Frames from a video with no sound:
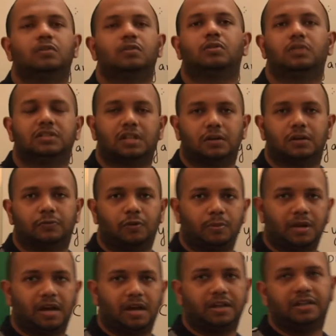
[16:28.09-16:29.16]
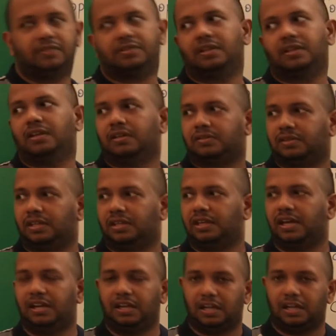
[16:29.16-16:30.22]
So the general formula is
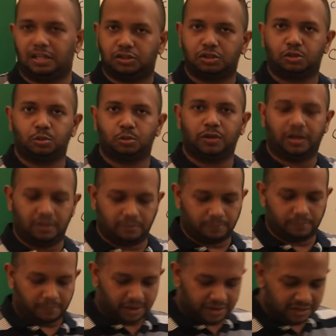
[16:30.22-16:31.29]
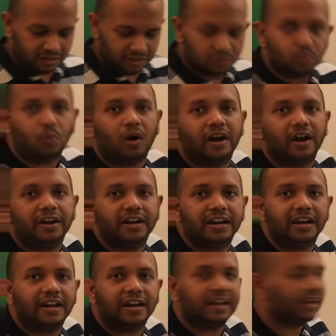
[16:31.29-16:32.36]
CN H2N minus
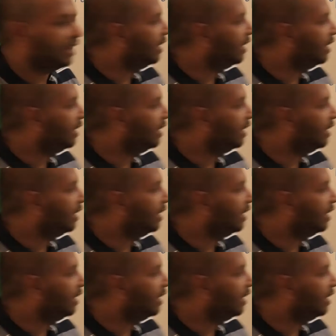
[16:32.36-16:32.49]
1